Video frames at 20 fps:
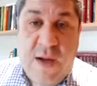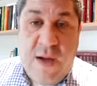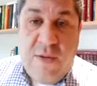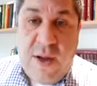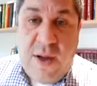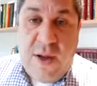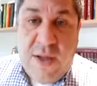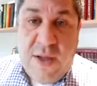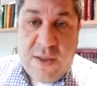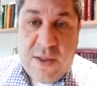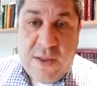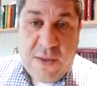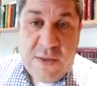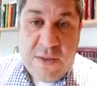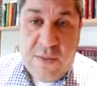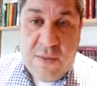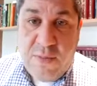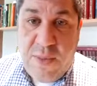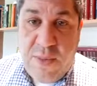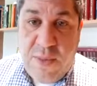Right? It's
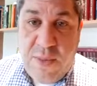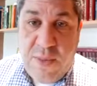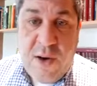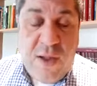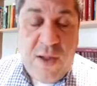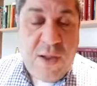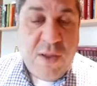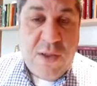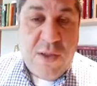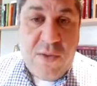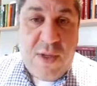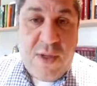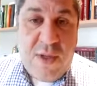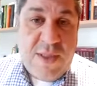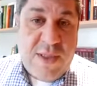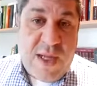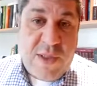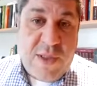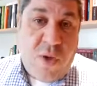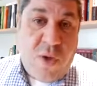parallel to, in a
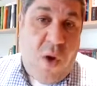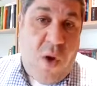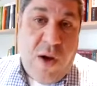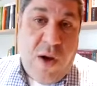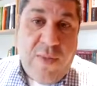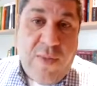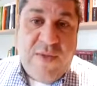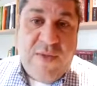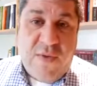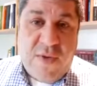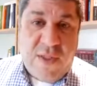sense, all our mitzvot.